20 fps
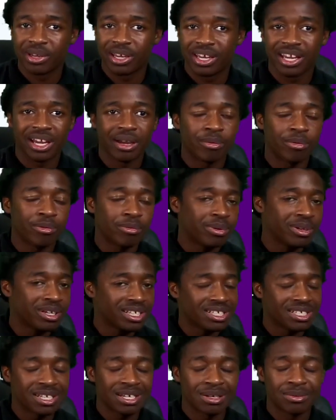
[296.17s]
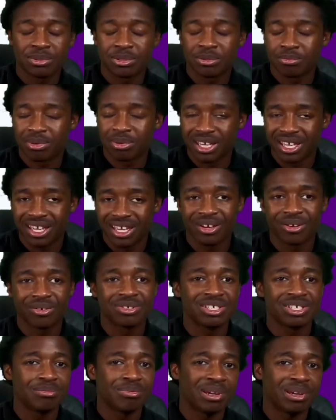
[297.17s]
Apple Pay, Samsung Pay,
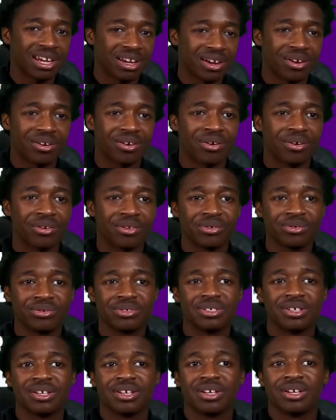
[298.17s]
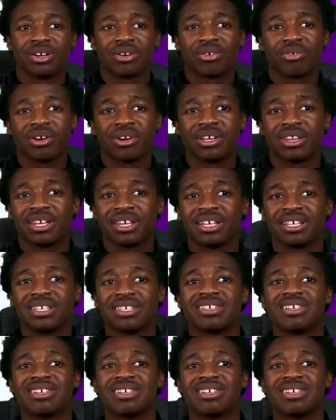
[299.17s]
LG Pay, all those great things.